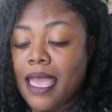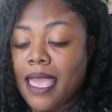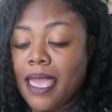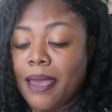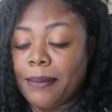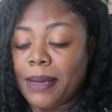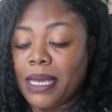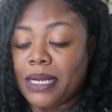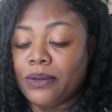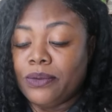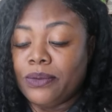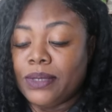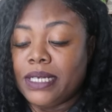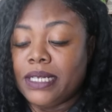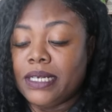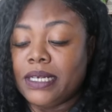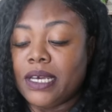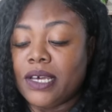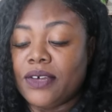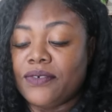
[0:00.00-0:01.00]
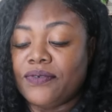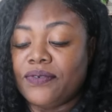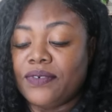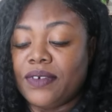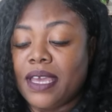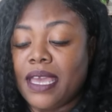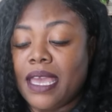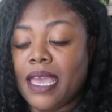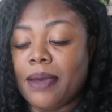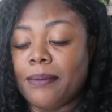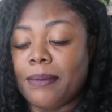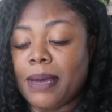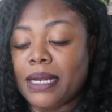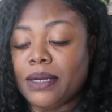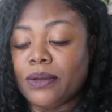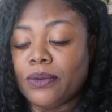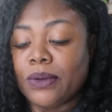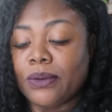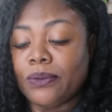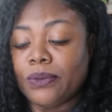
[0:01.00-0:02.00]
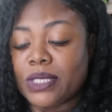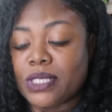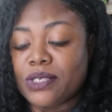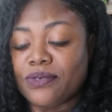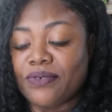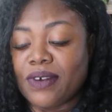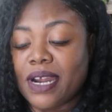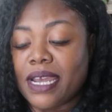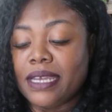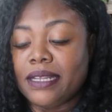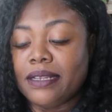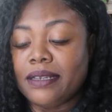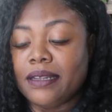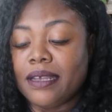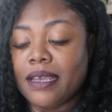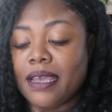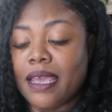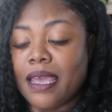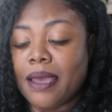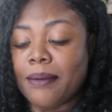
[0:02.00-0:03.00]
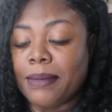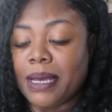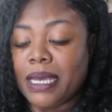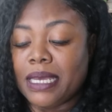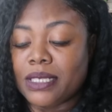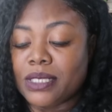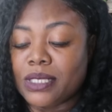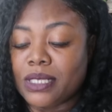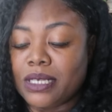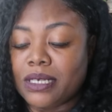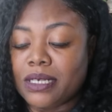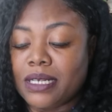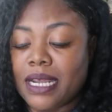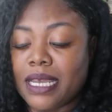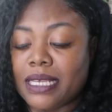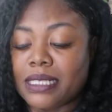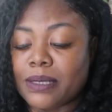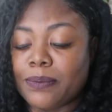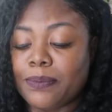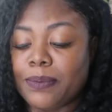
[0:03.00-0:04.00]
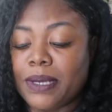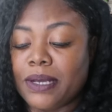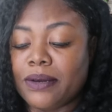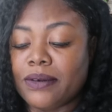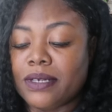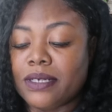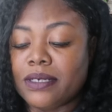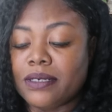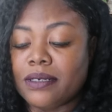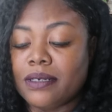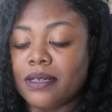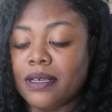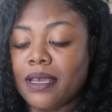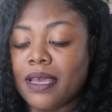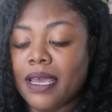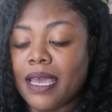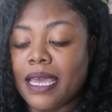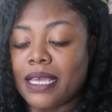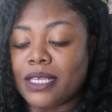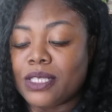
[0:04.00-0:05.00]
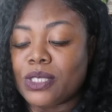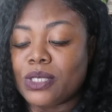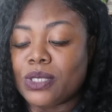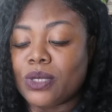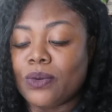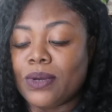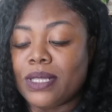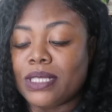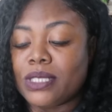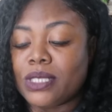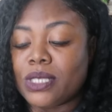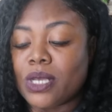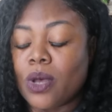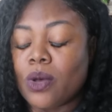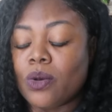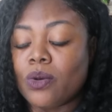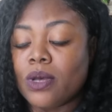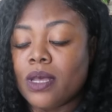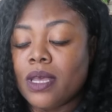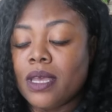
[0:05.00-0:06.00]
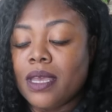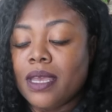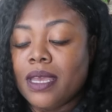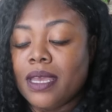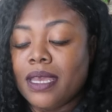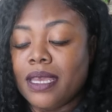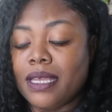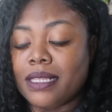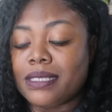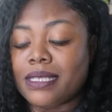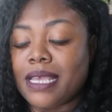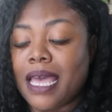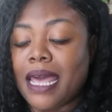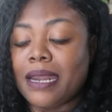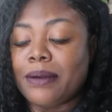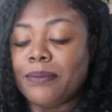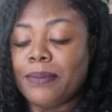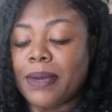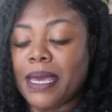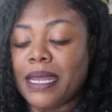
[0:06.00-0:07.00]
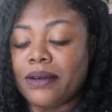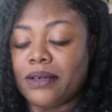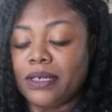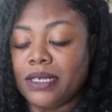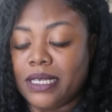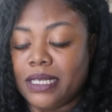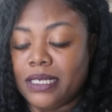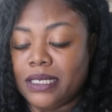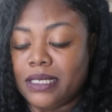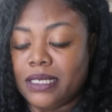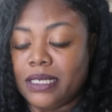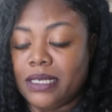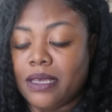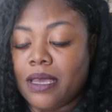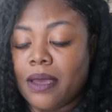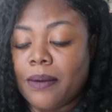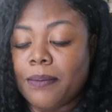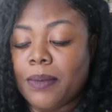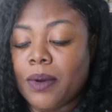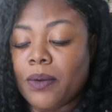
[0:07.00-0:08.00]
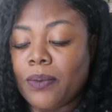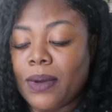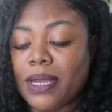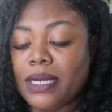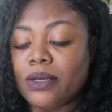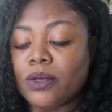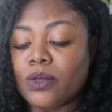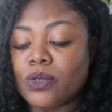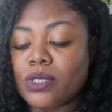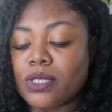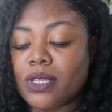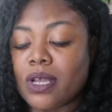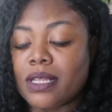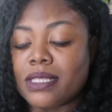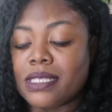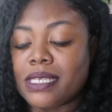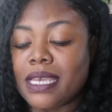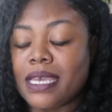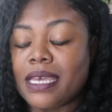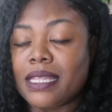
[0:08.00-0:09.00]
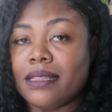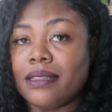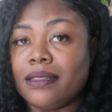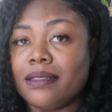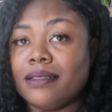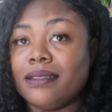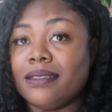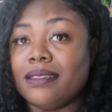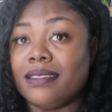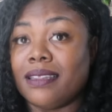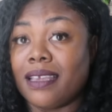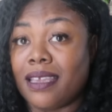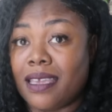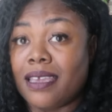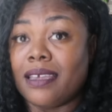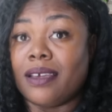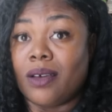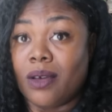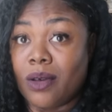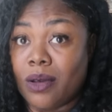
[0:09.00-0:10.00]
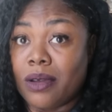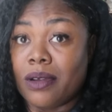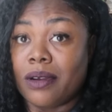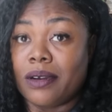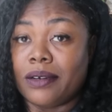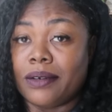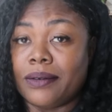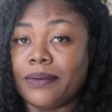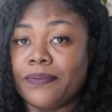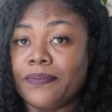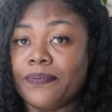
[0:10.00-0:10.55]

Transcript: Am I doing enough? Am I doing what's right? Am I as good as a parent as so and so? It's gotten better lately, but when those thoughts hit, they hit hard.